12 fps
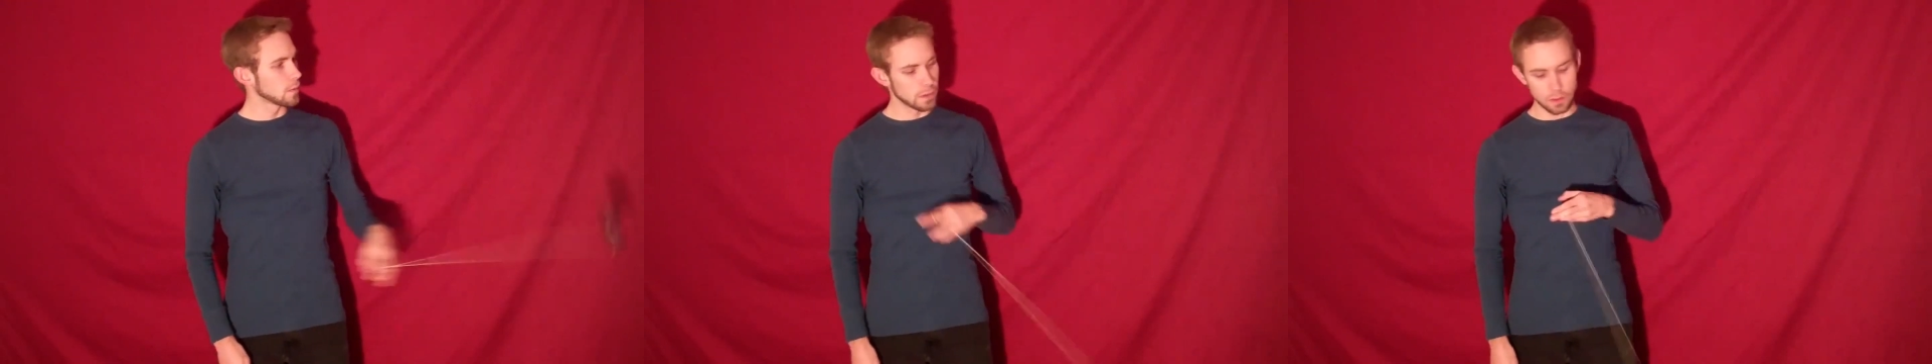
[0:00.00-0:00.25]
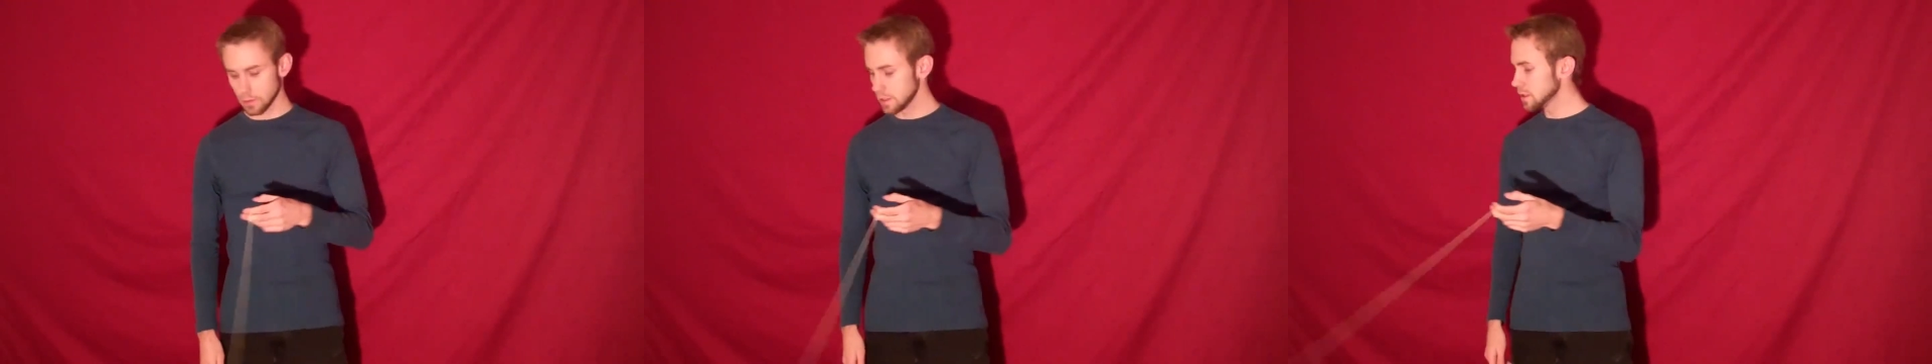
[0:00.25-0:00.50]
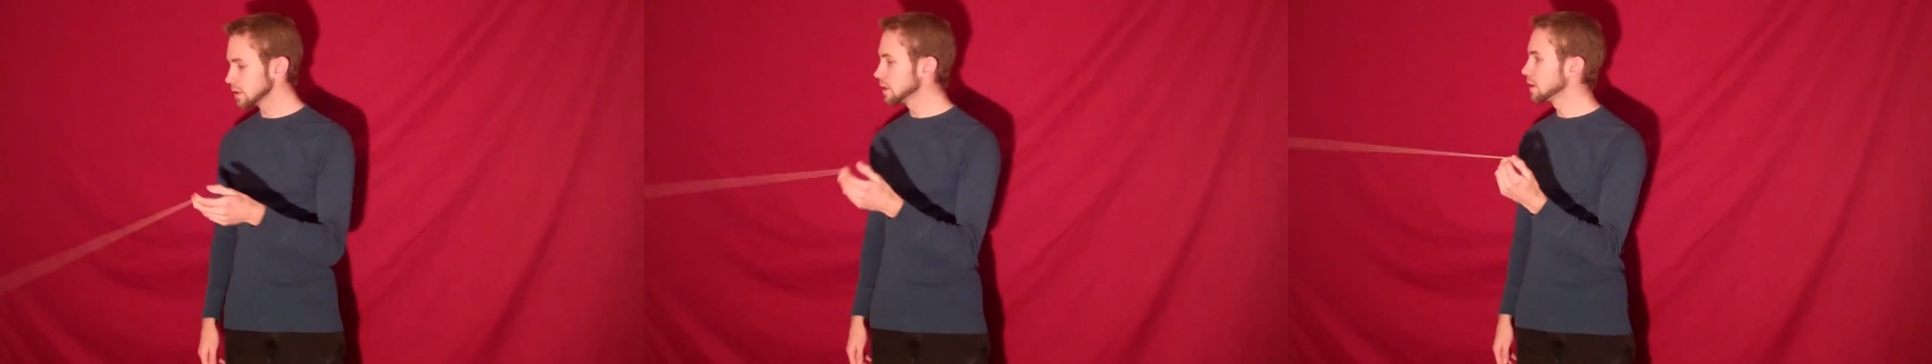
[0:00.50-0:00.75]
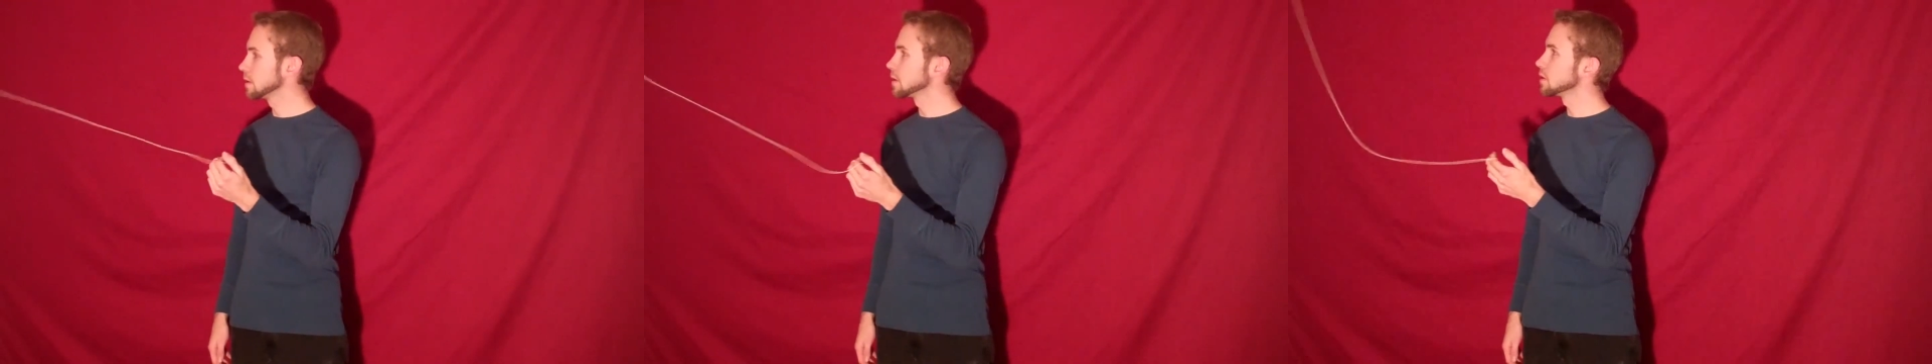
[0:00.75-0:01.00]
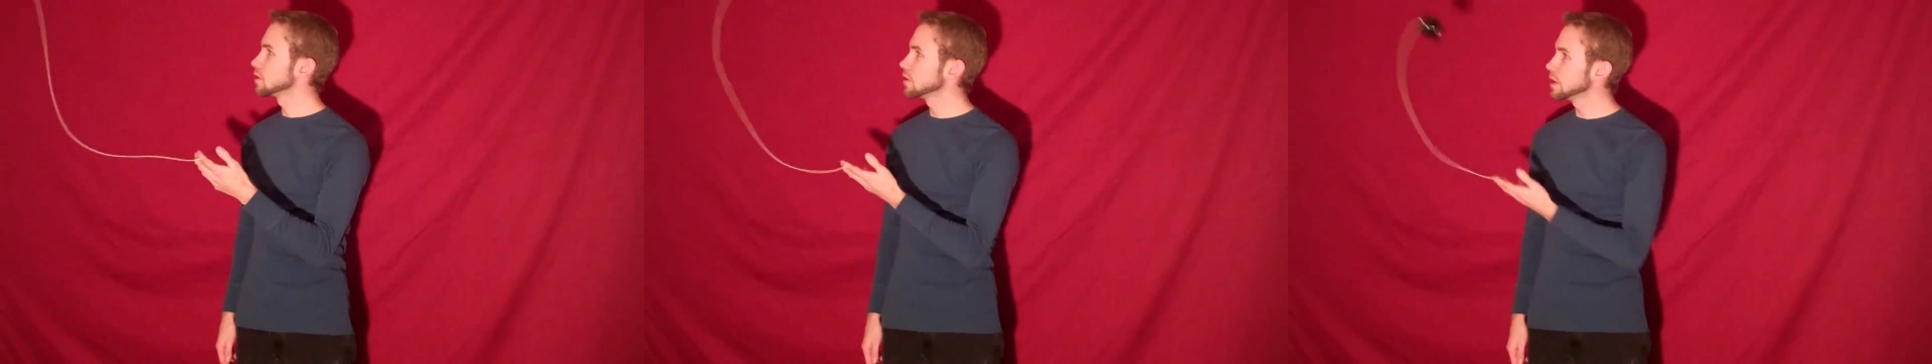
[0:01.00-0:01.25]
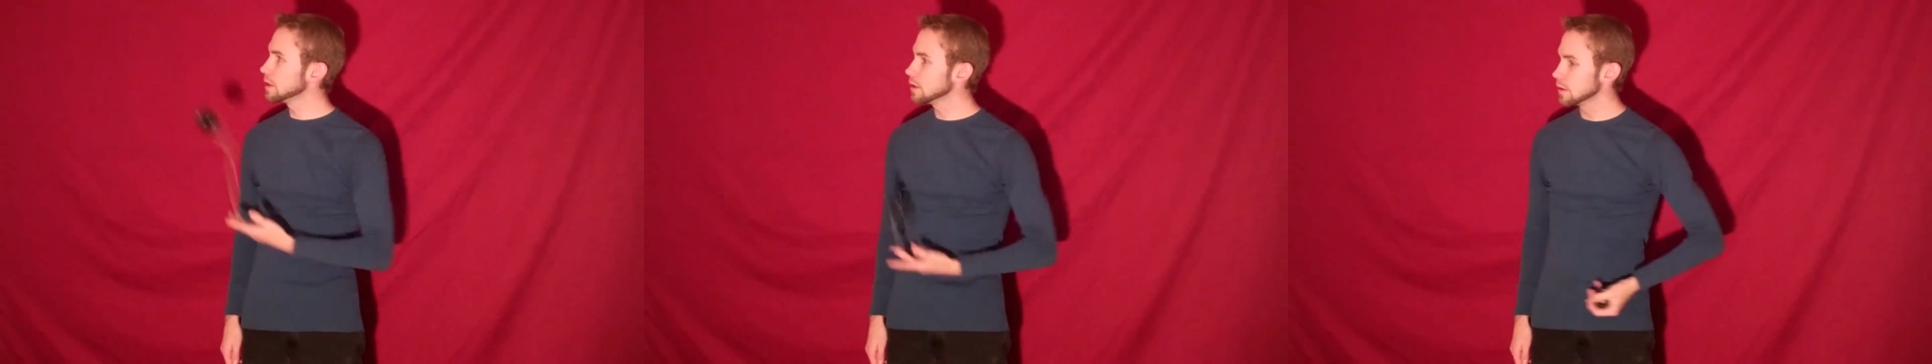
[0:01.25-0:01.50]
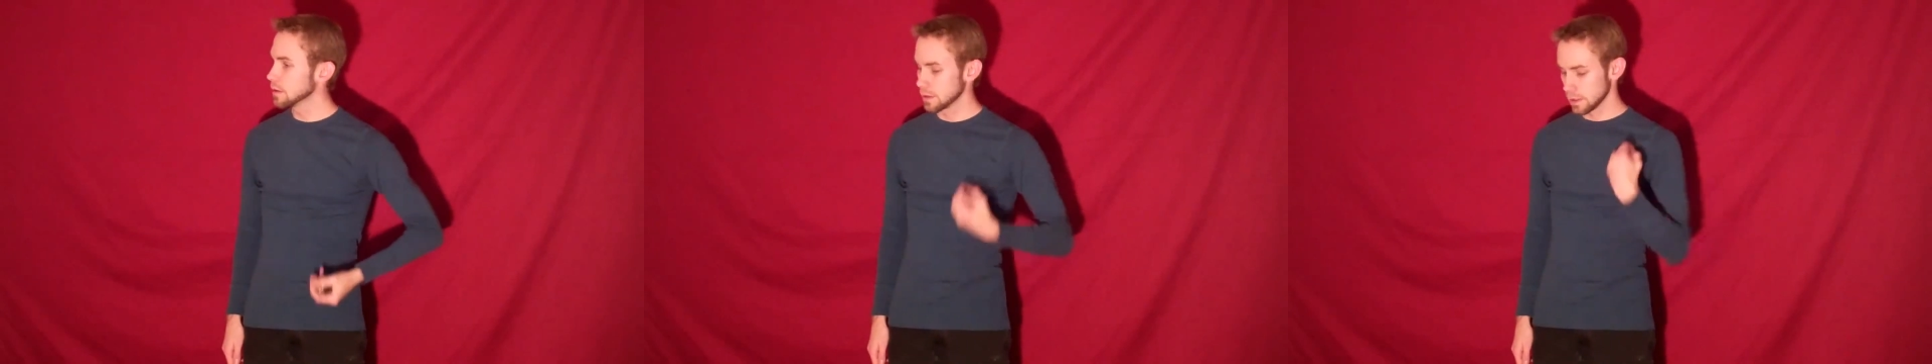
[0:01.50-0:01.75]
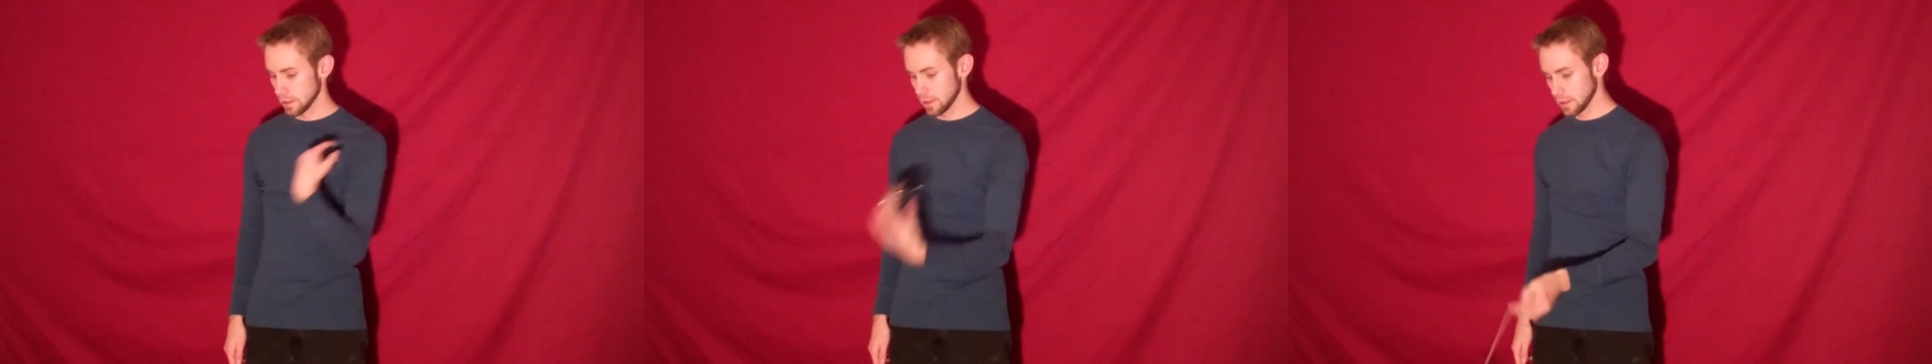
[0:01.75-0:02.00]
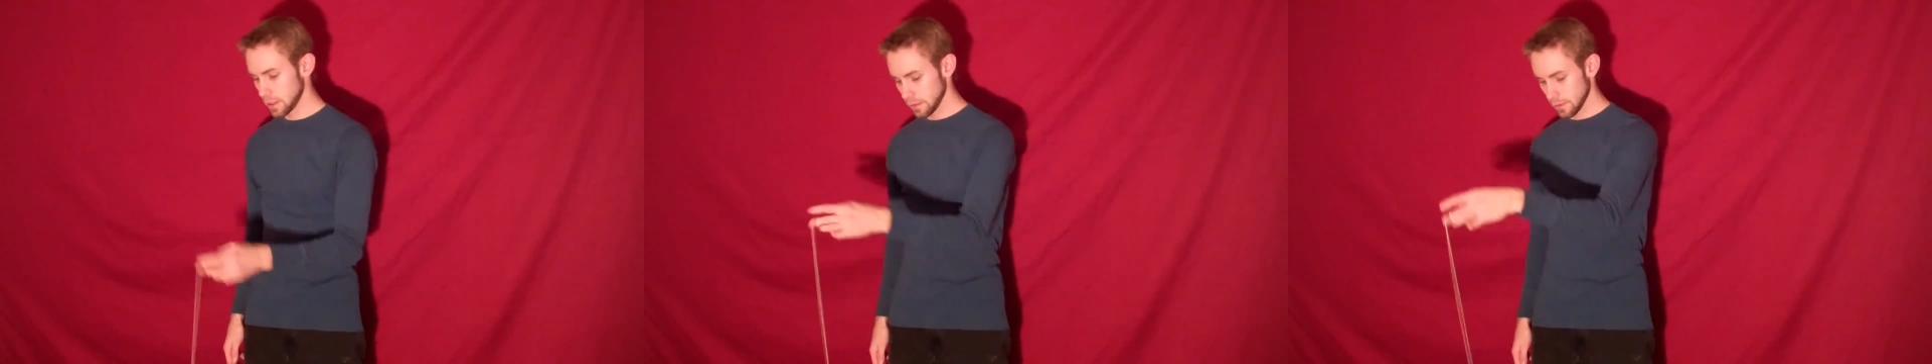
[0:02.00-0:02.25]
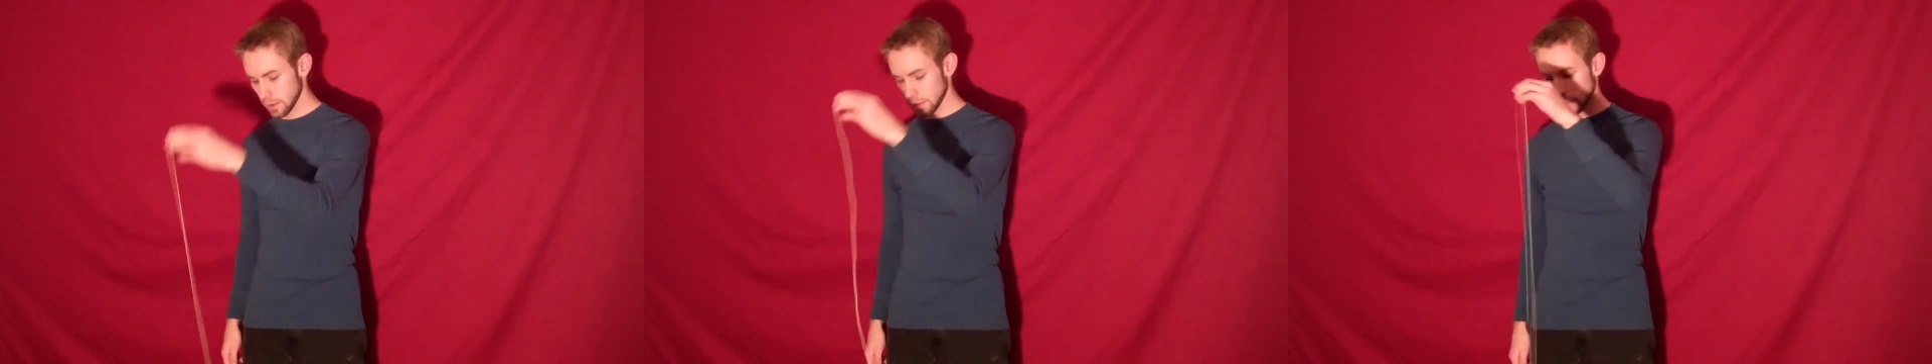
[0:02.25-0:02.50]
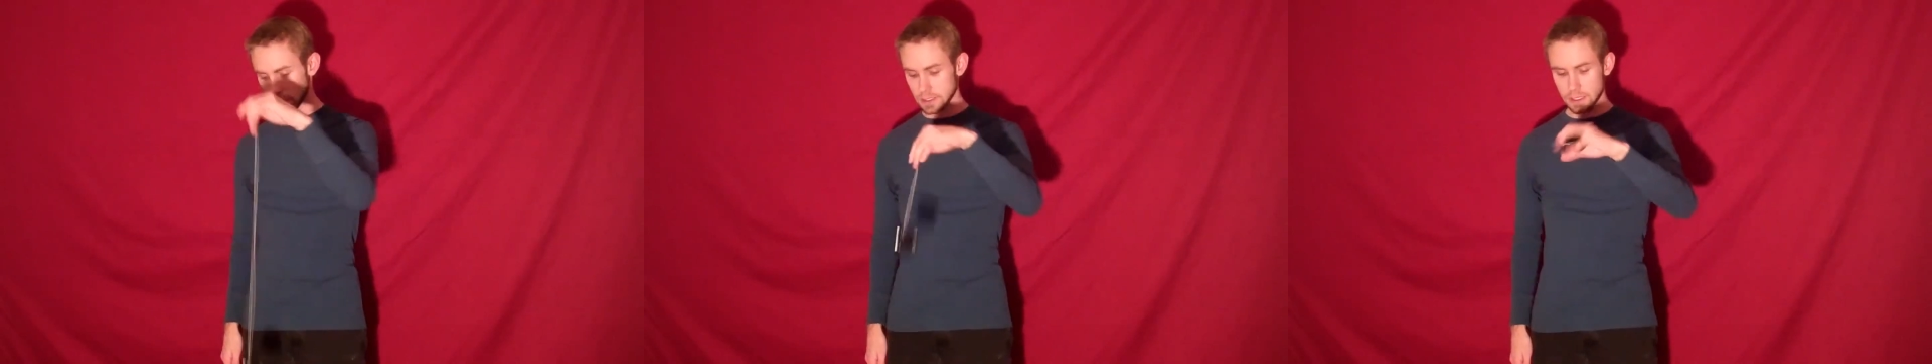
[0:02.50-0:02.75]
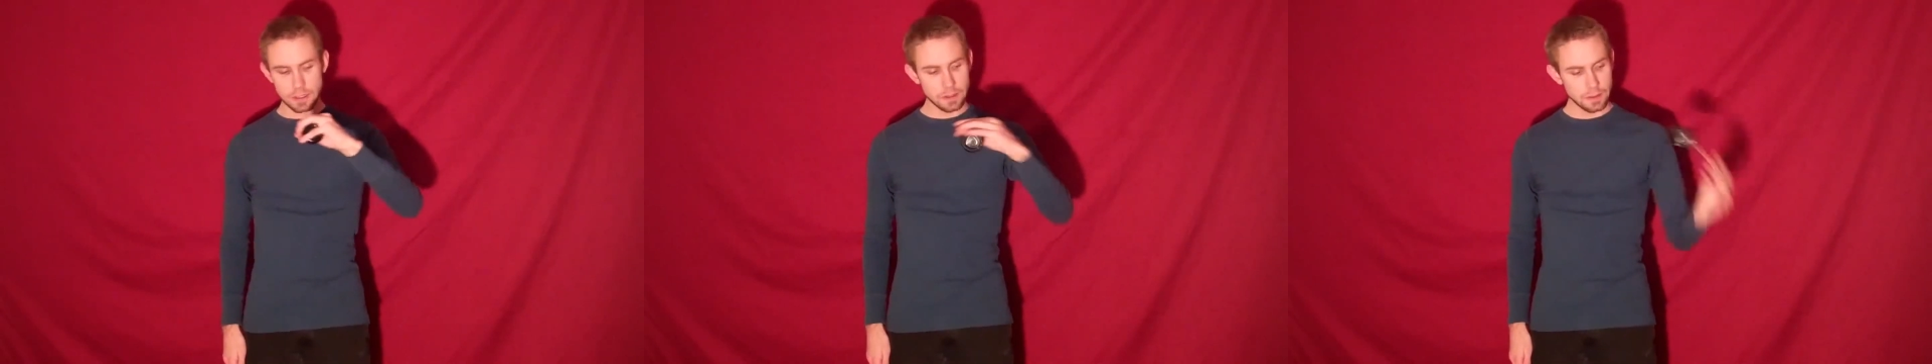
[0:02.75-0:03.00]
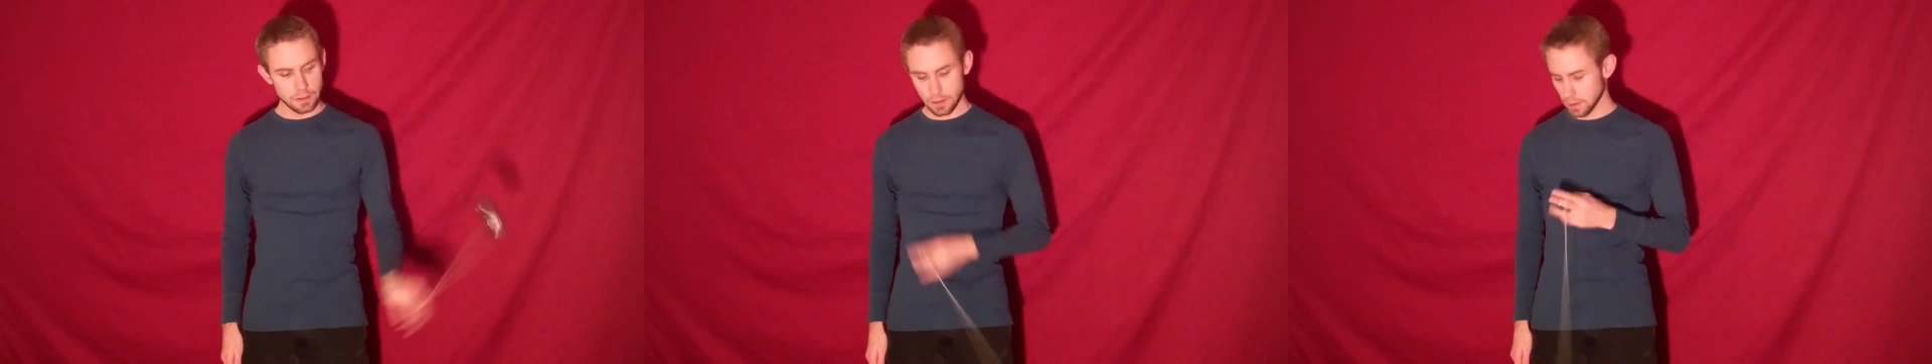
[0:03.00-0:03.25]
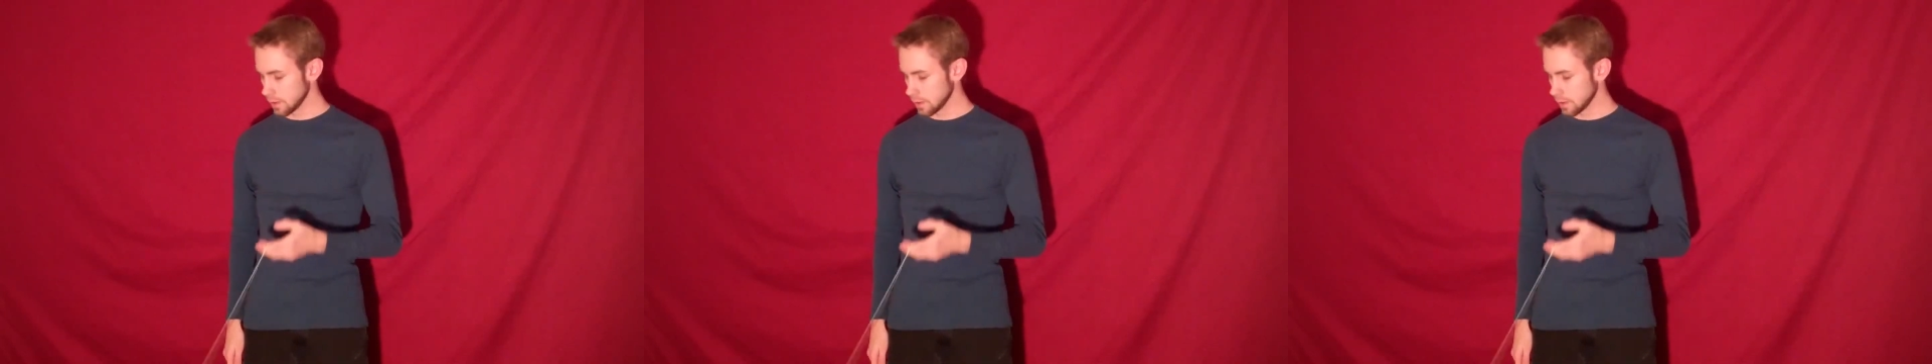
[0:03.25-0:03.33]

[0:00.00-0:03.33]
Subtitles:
When it reaches the end of the string, you give it a little tug,